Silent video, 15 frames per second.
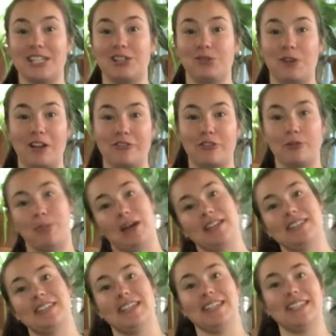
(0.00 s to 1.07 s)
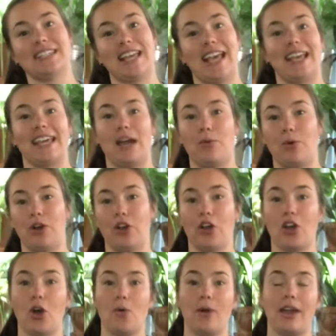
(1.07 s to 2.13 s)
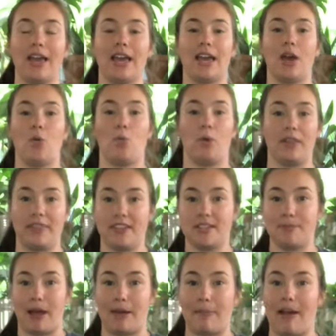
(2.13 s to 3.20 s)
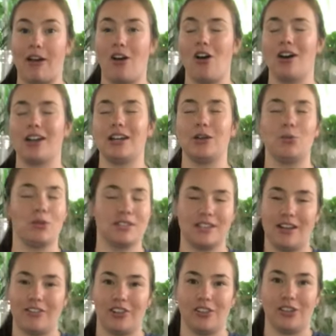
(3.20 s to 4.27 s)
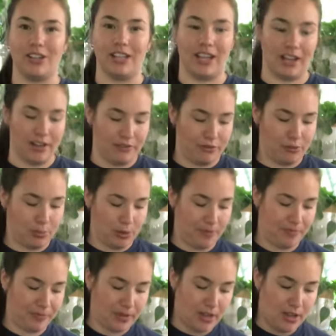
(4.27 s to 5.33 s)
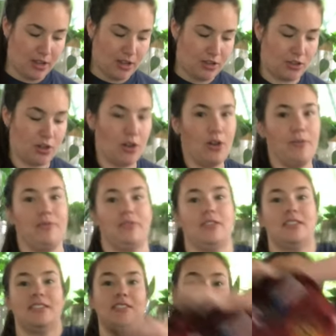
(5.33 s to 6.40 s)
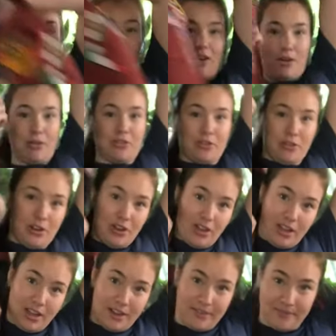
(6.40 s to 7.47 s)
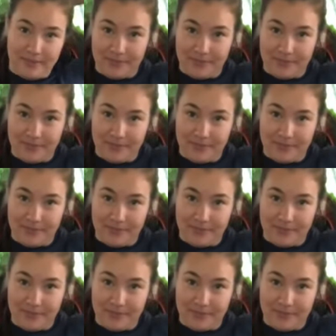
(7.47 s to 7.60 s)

to run for buses and get where you're going with this backpack on, and it was never really uncomfortable. So this is just how I throw it on.